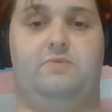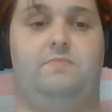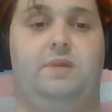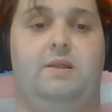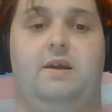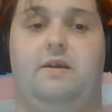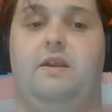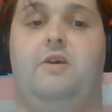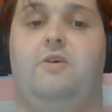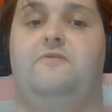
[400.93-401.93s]
it'll be like
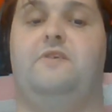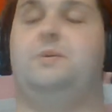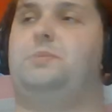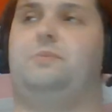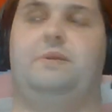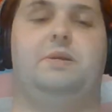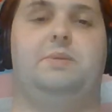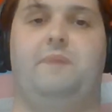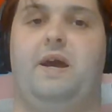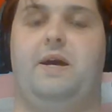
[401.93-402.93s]
an era of history that
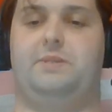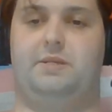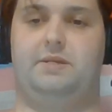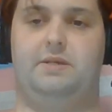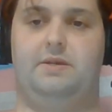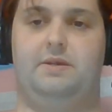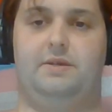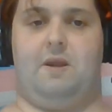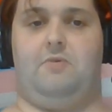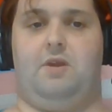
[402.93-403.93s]
has passed.
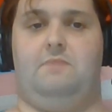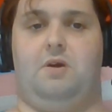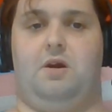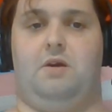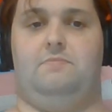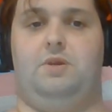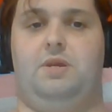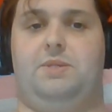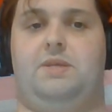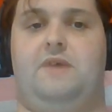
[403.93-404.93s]
My grandma
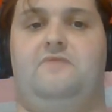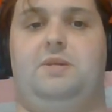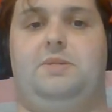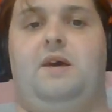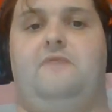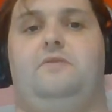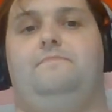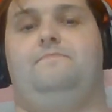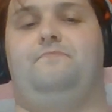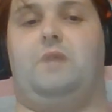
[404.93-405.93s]
is 77,
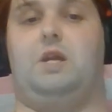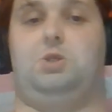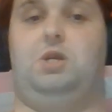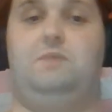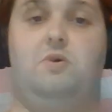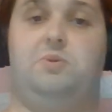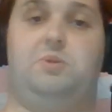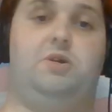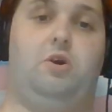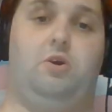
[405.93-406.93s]
and she
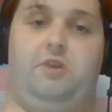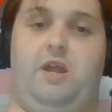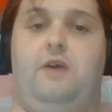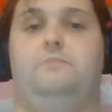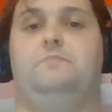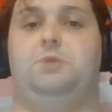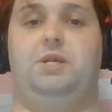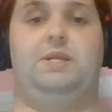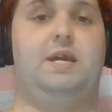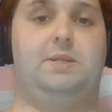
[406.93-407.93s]
mows the yard now.
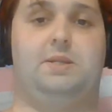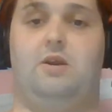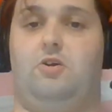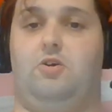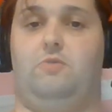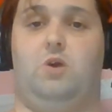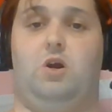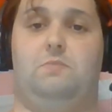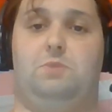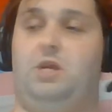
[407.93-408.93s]
She takes care of her
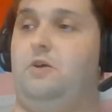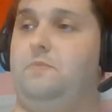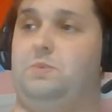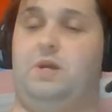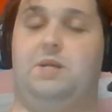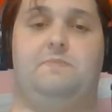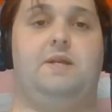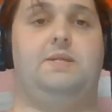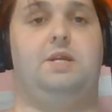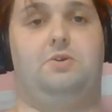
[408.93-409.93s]
mom. She helps raise
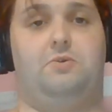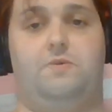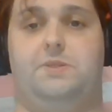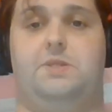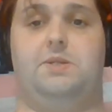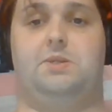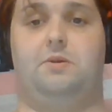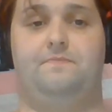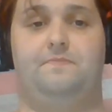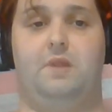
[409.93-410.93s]
my 10-year-old
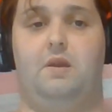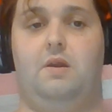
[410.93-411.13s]
sister.